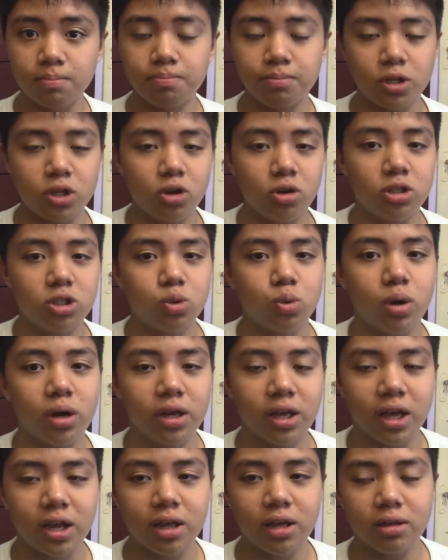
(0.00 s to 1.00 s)
You know, just want to
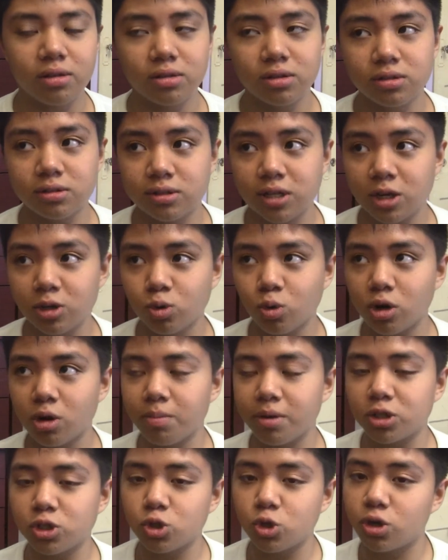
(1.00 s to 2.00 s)
get it. They just want to
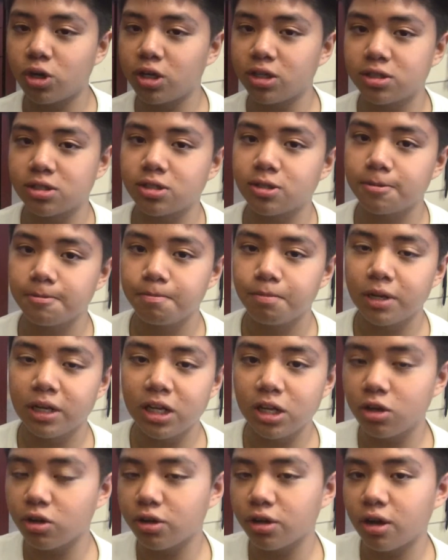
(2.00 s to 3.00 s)
make sure it's
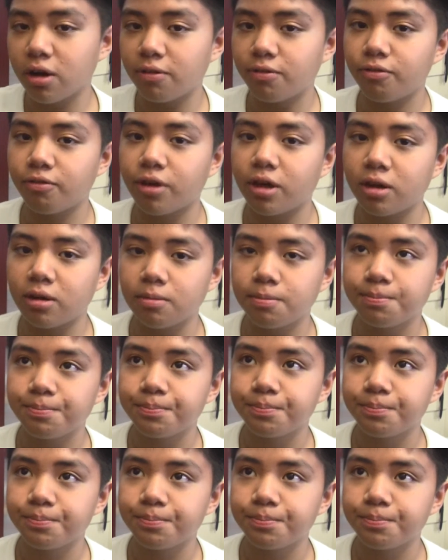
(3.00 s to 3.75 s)
legal enough and